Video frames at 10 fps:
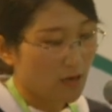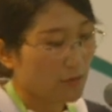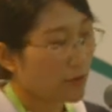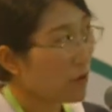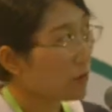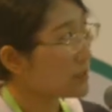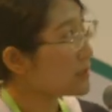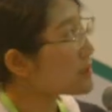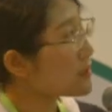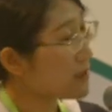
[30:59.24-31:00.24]

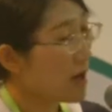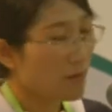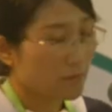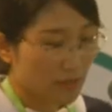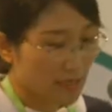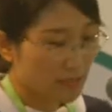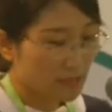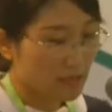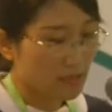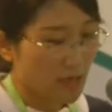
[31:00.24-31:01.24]
recording the
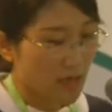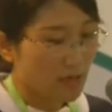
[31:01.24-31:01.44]
complaints,